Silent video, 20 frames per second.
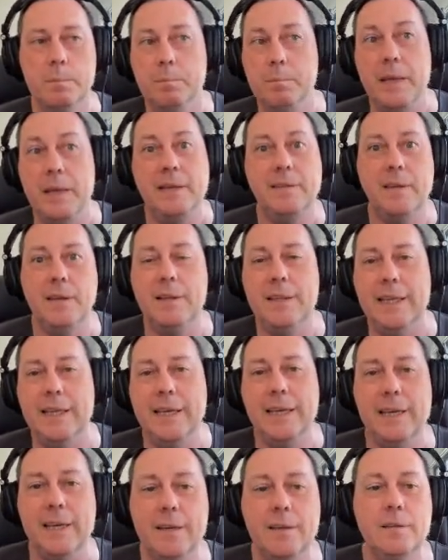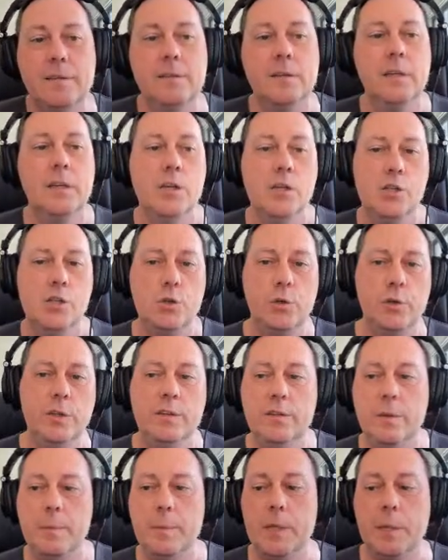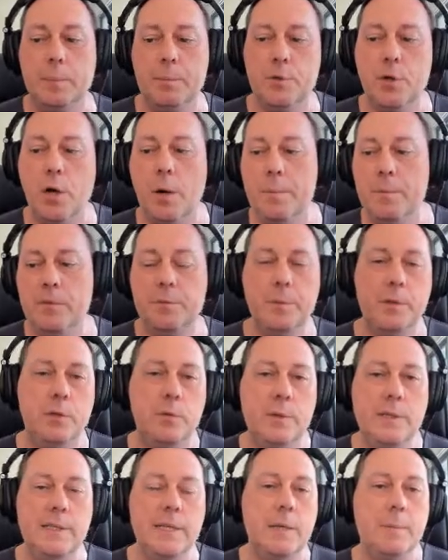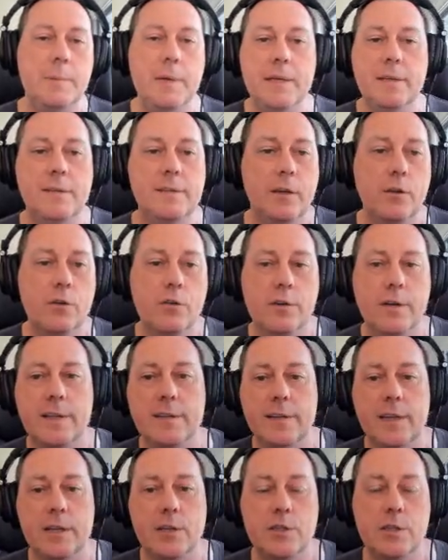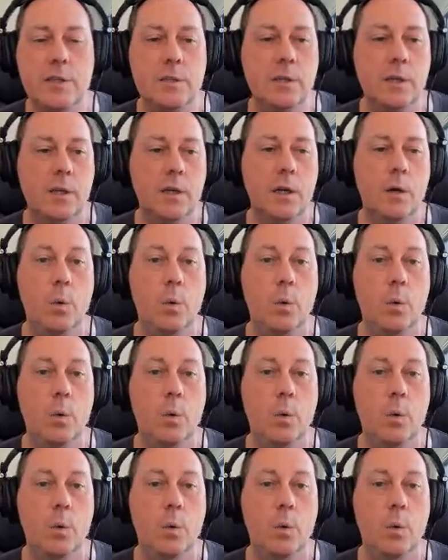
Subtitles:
basically is, showing you some of the problems between database synchronization,